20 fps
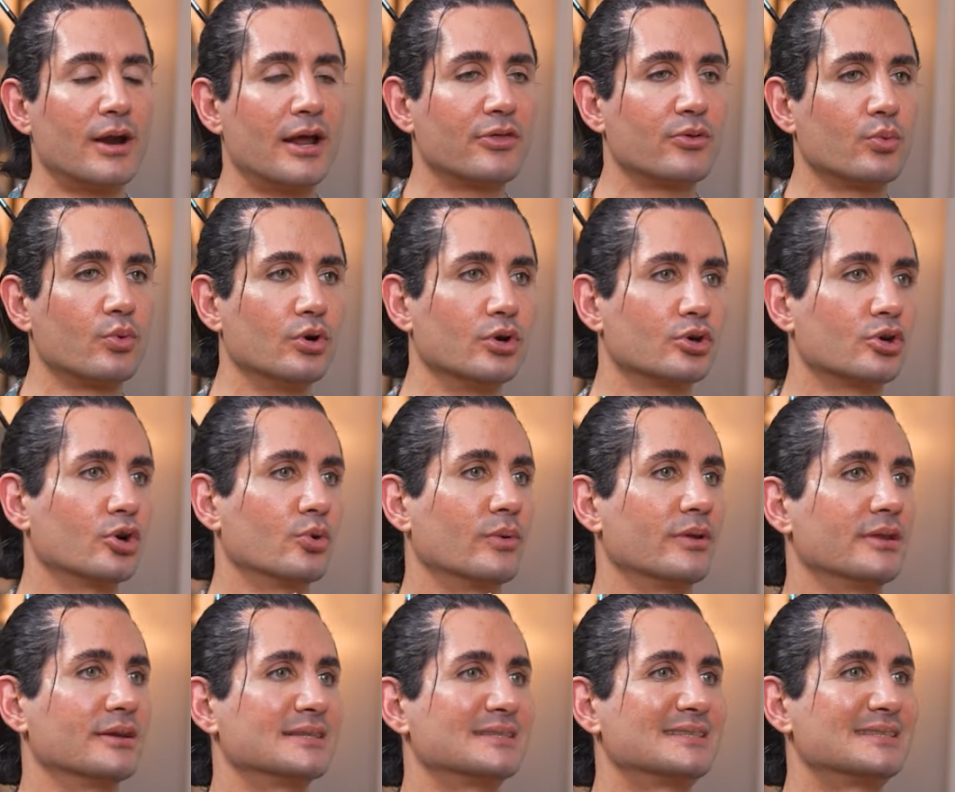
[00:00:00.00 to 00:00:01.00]
breath work or
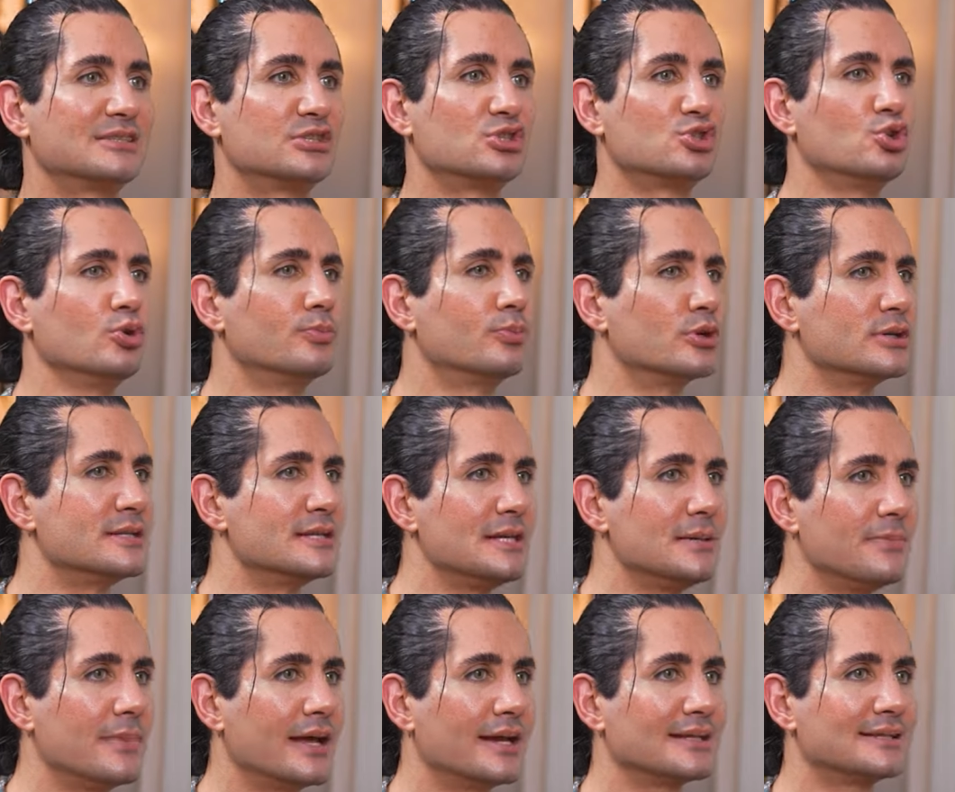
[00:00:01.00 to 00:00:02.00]
with a super
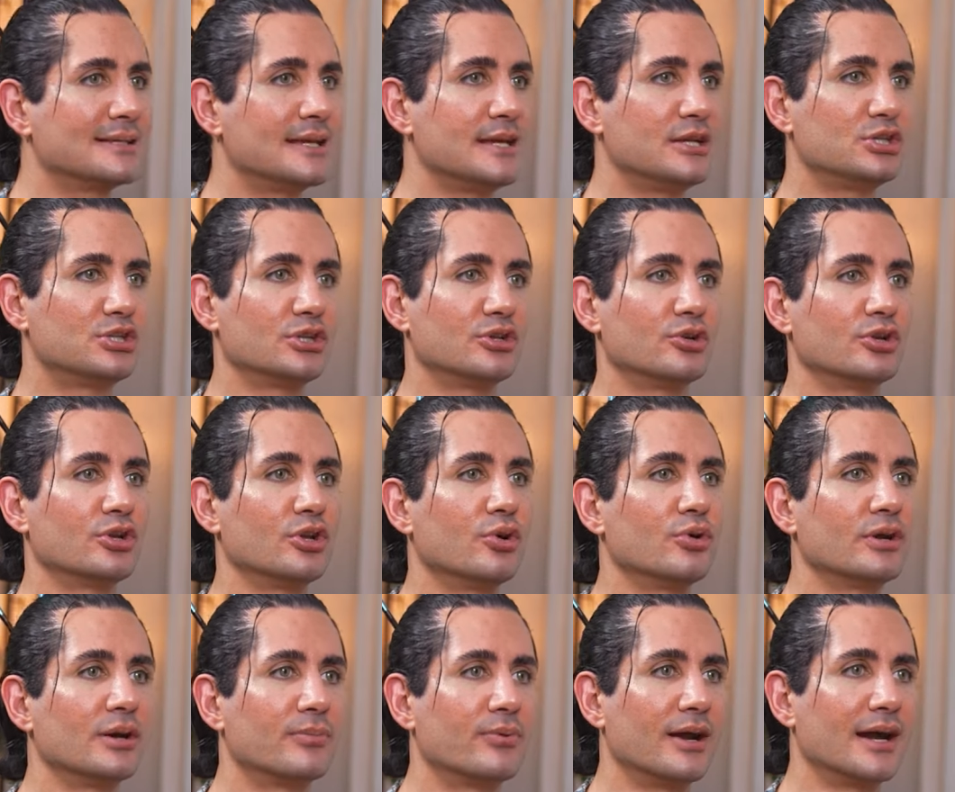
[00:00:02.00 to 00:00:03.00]
deep meditation or
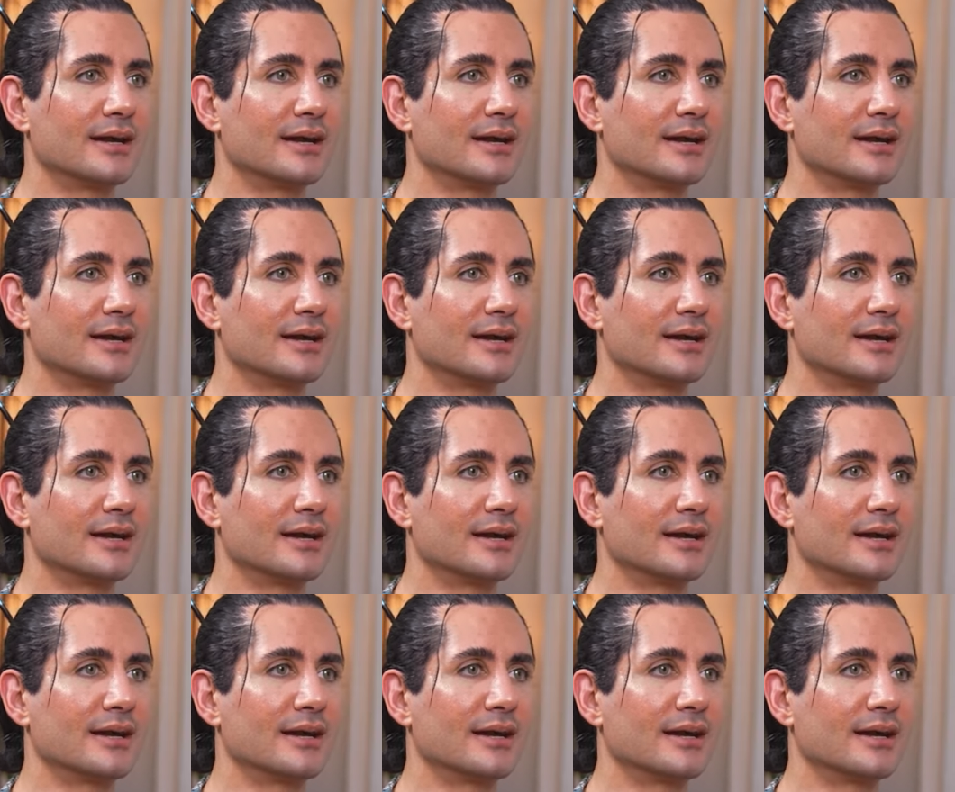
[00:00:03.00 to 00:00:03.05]
yoga